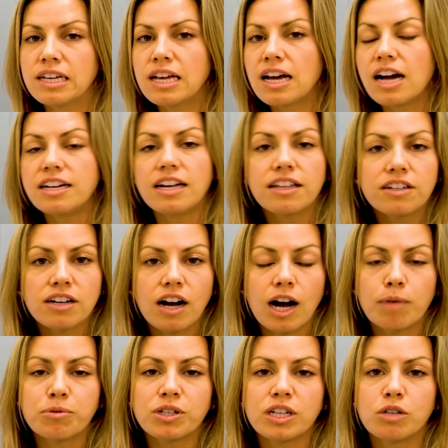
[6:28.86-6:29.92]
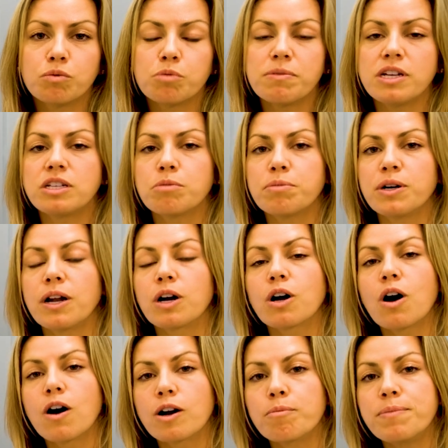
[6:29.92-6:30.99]
Another option would be to put a
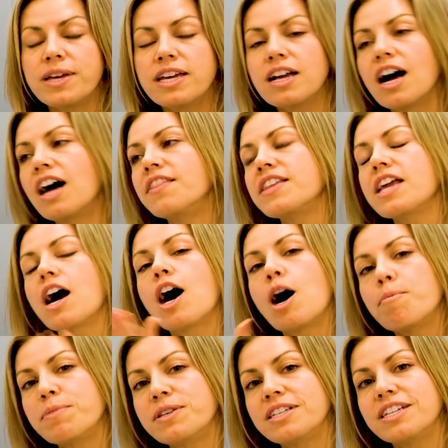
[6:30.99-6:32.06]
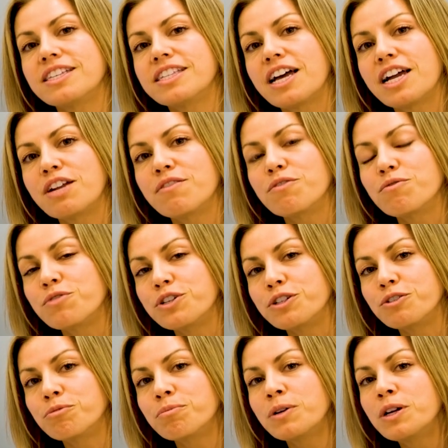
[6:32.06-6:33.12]
carpet on the opposite side of the
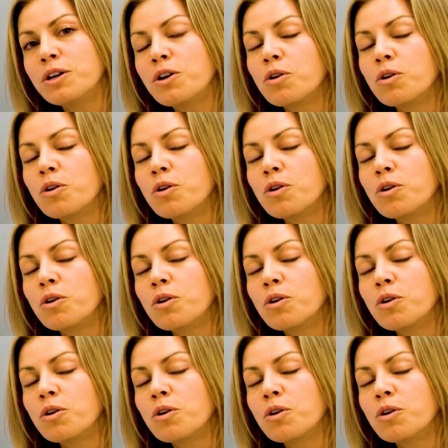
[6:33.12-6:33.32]
room